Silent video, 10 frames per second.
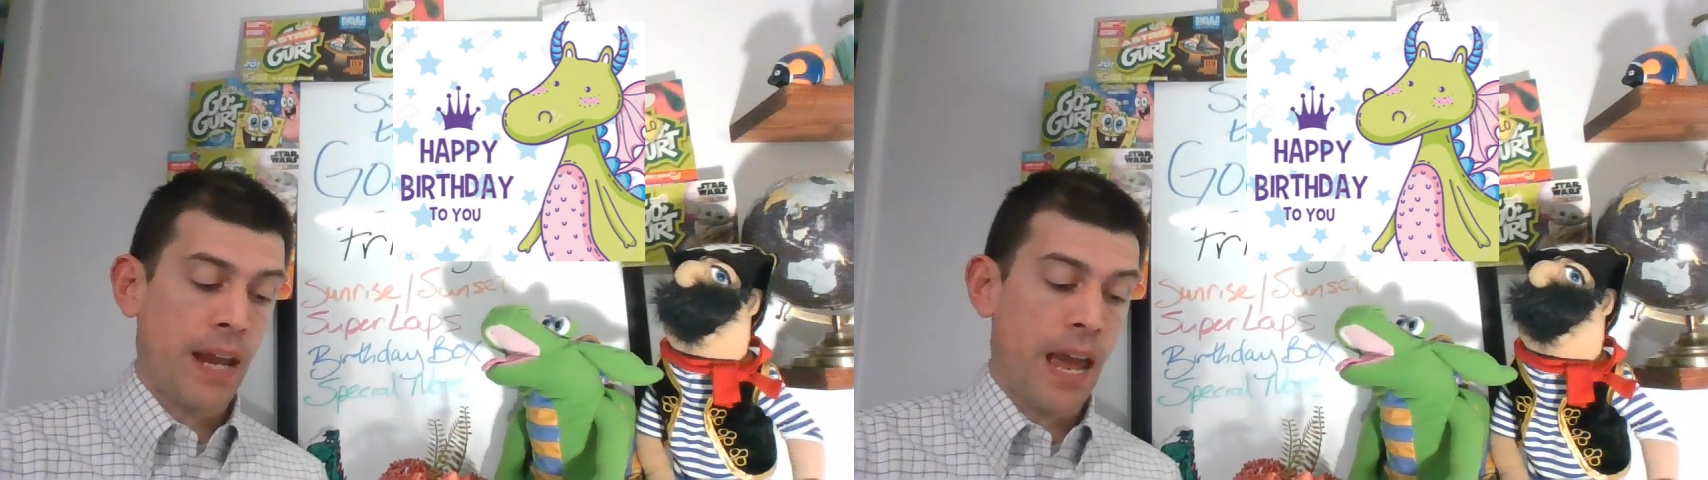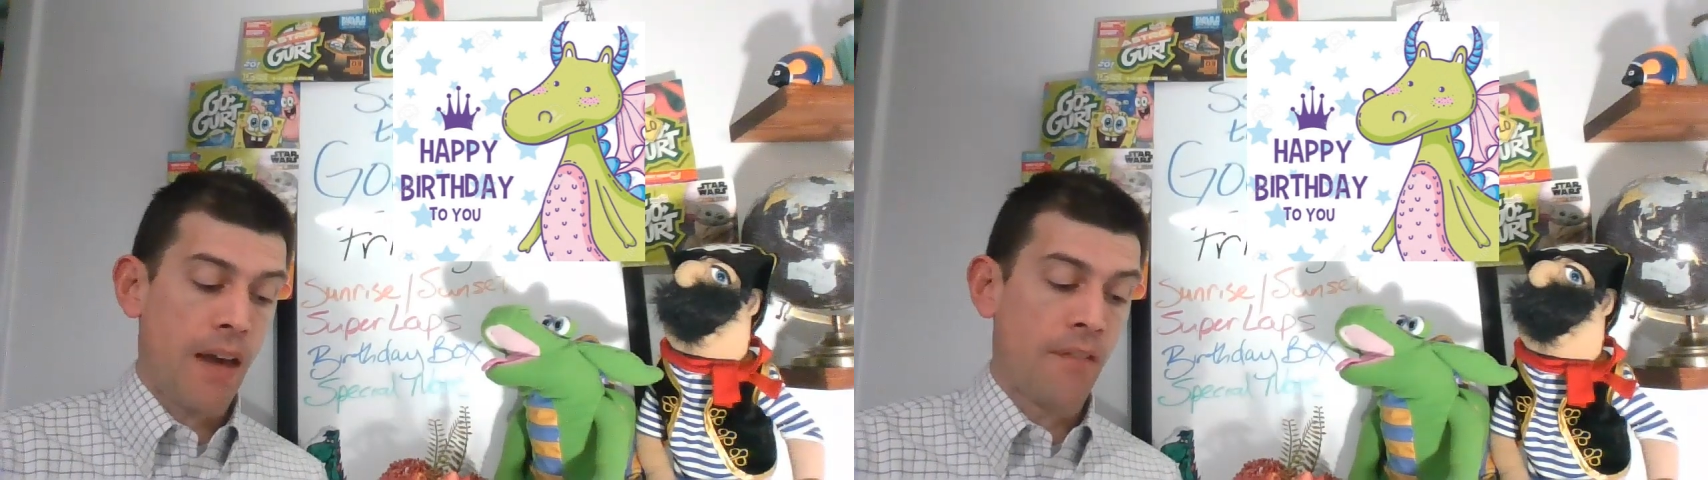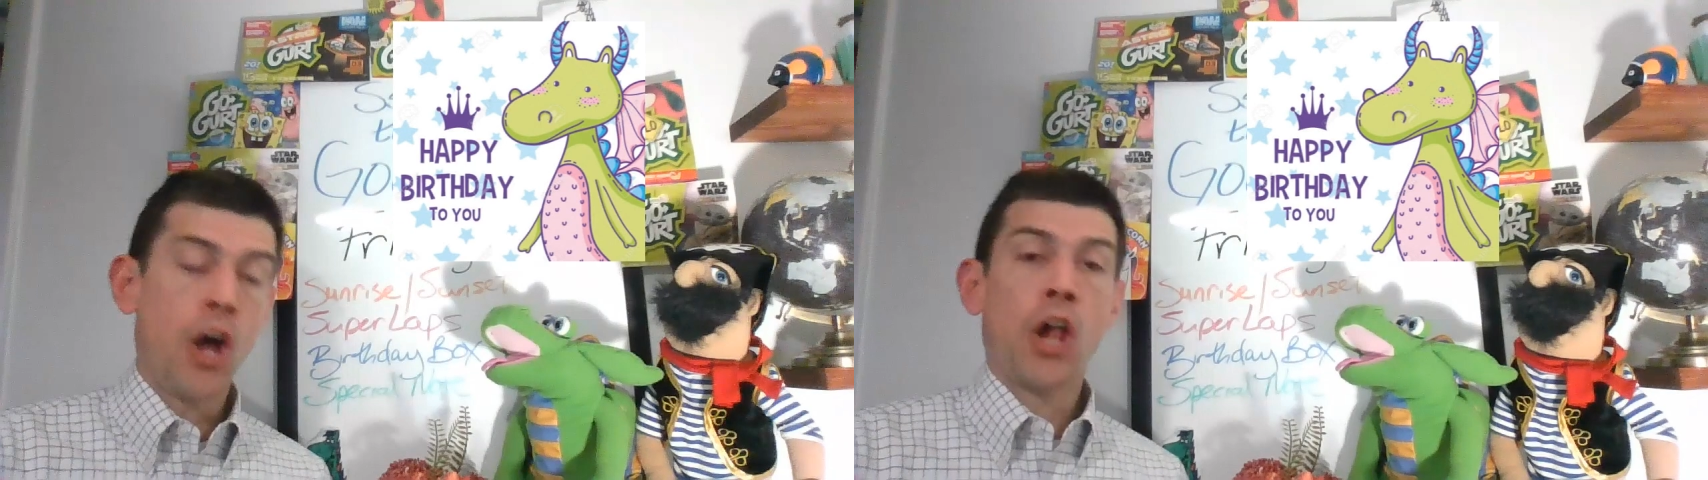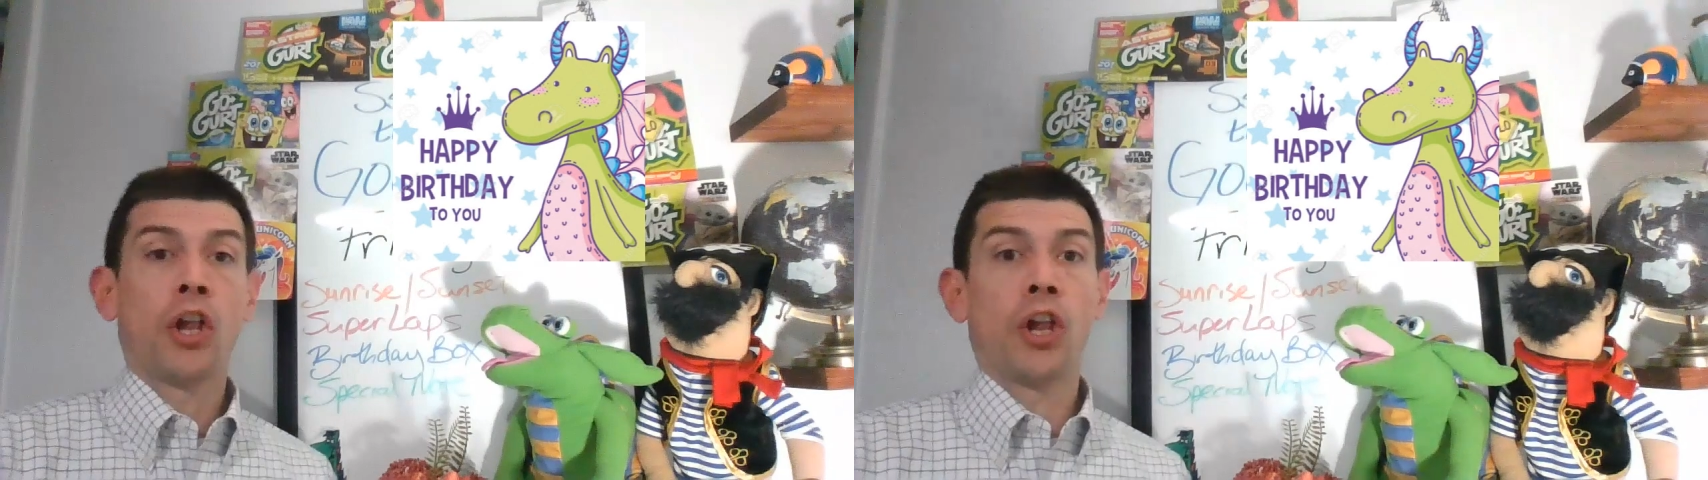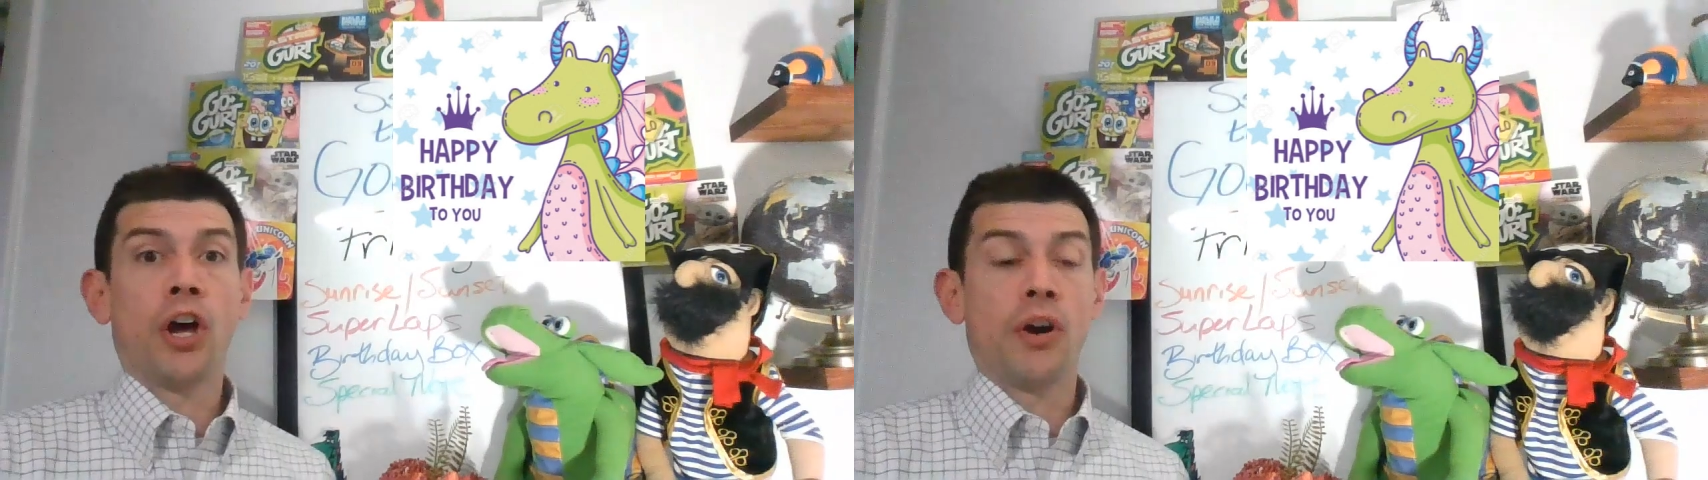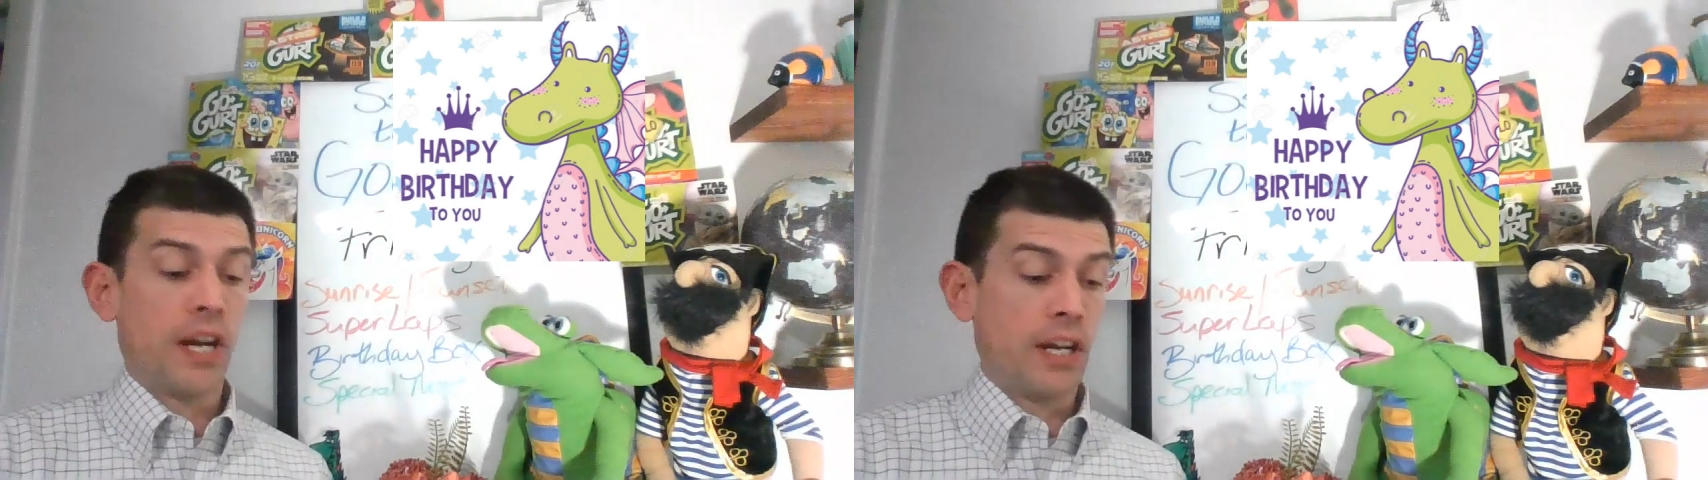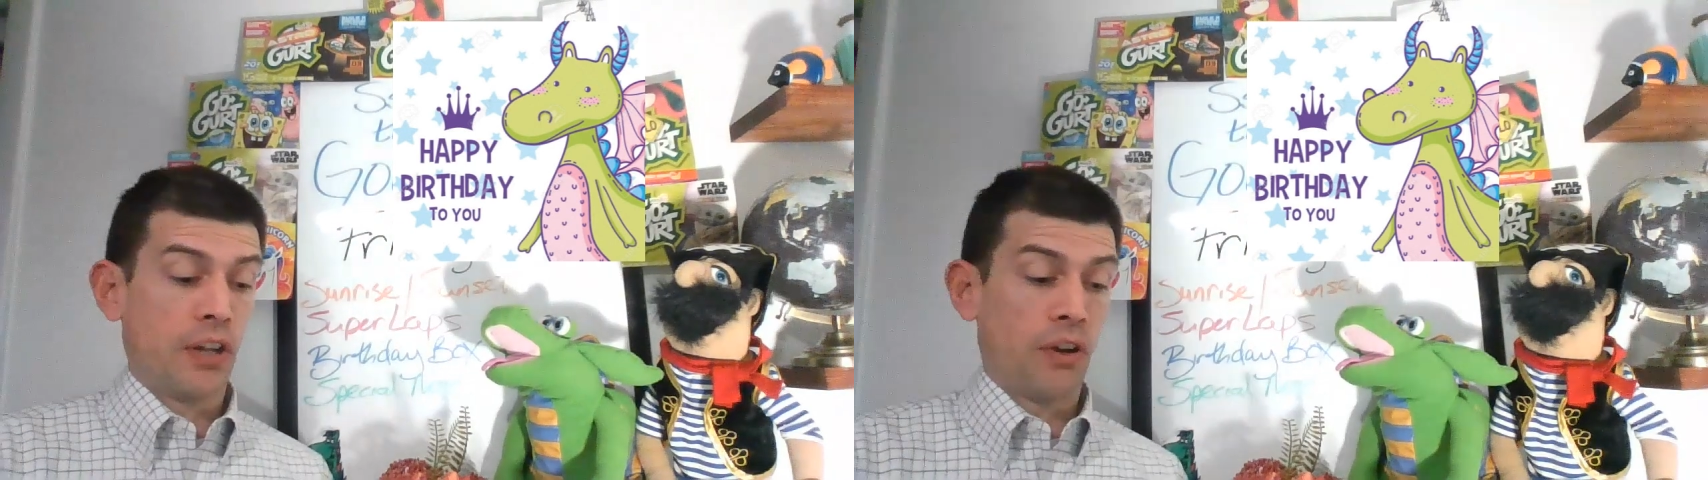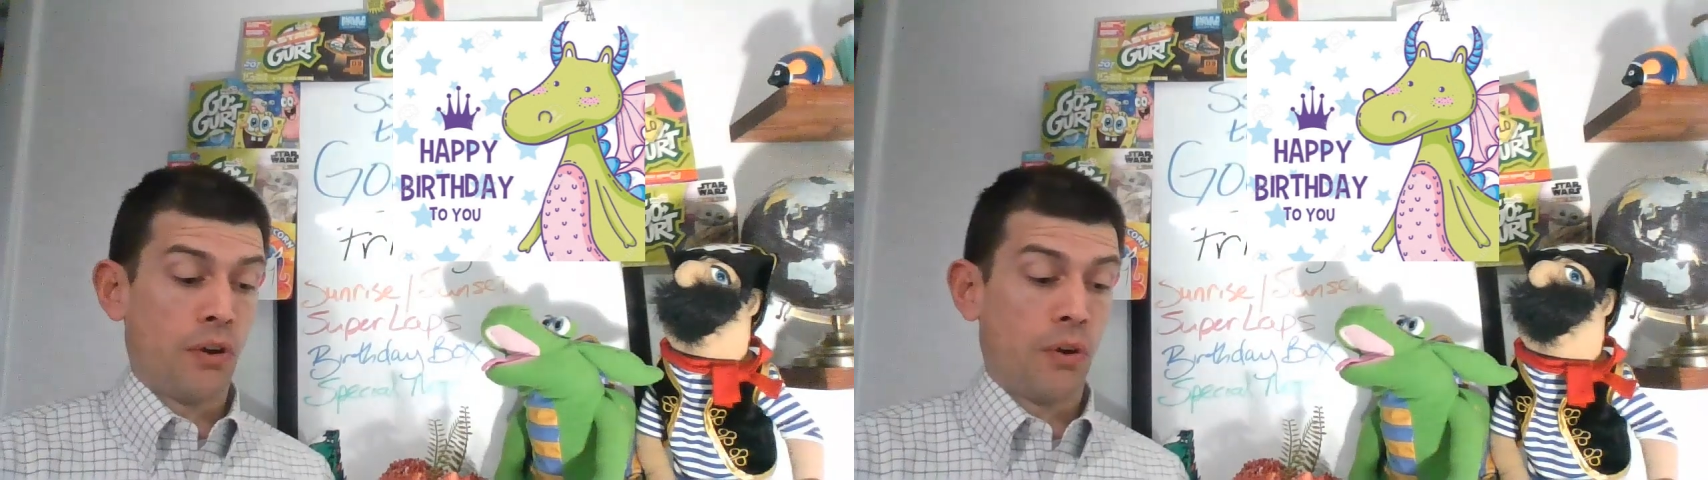we have
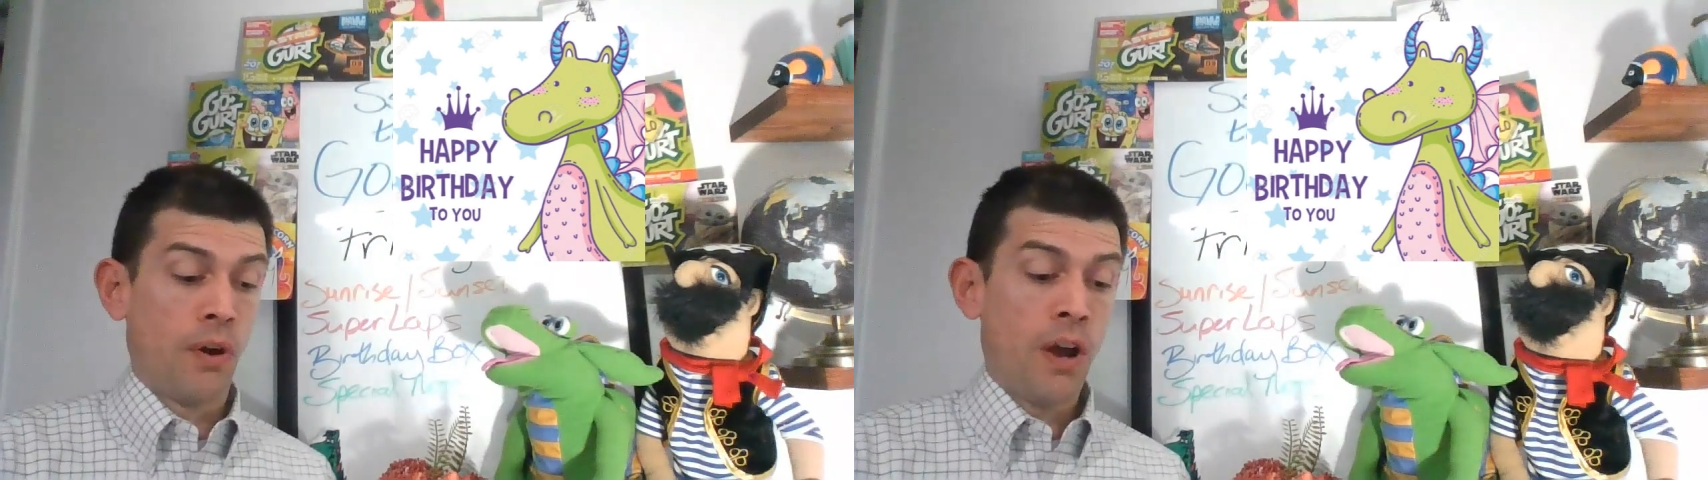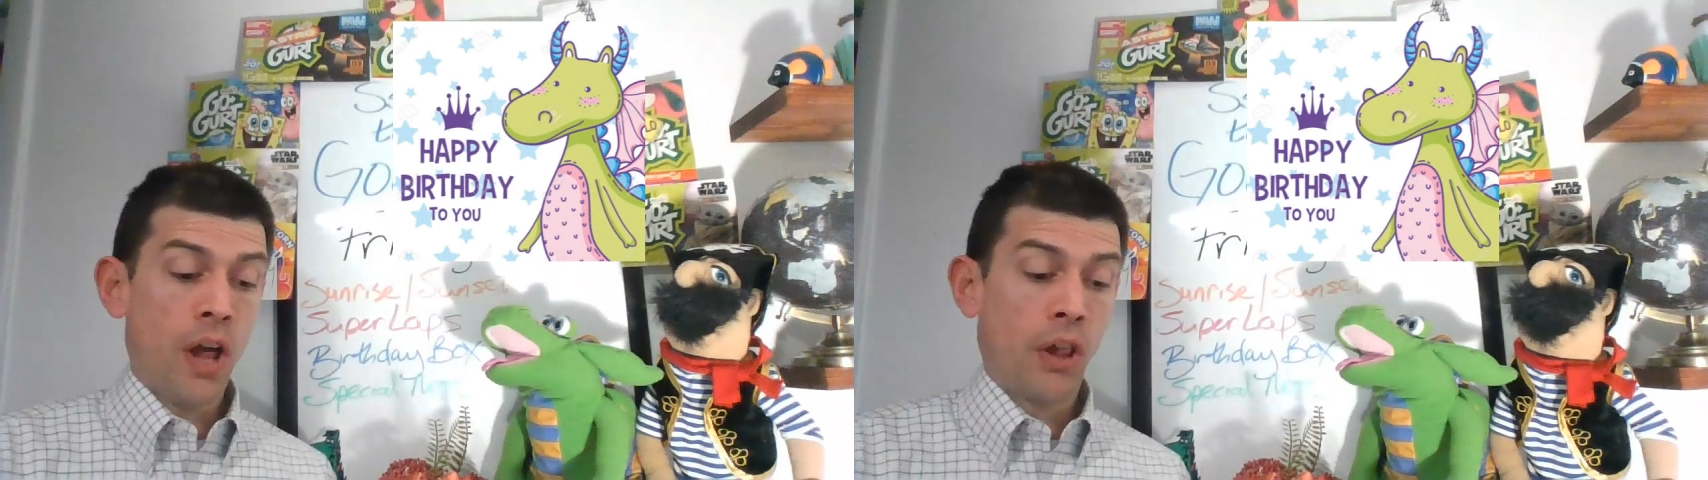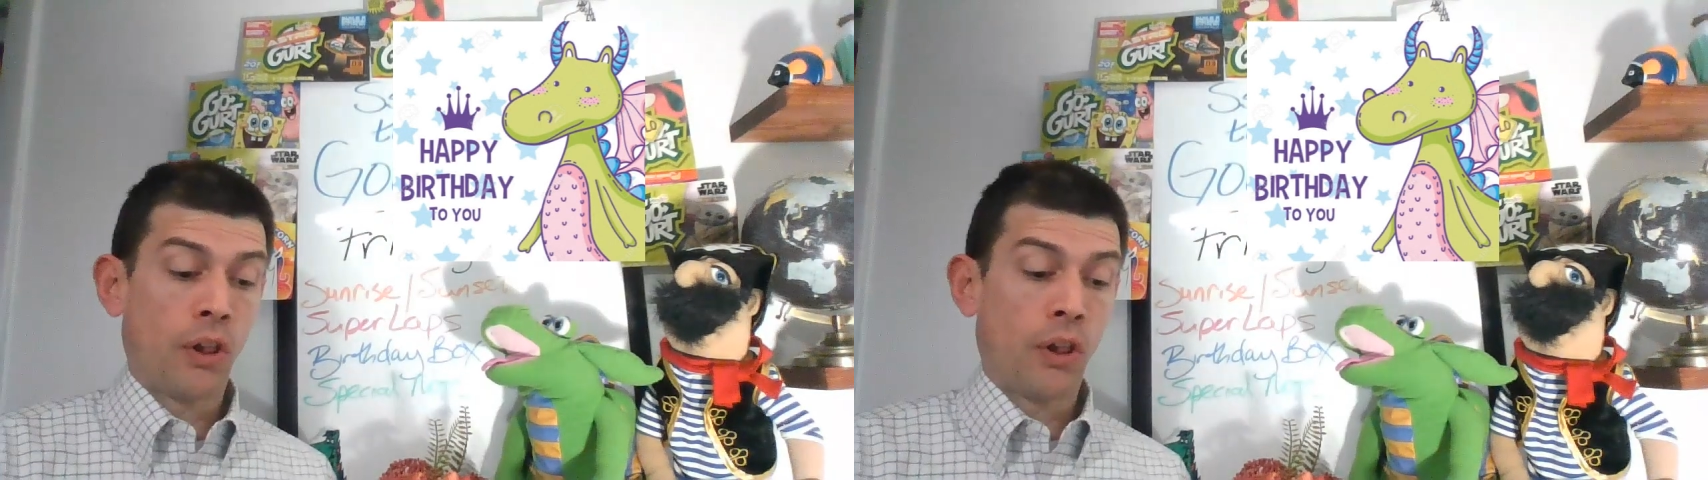Logan Liu,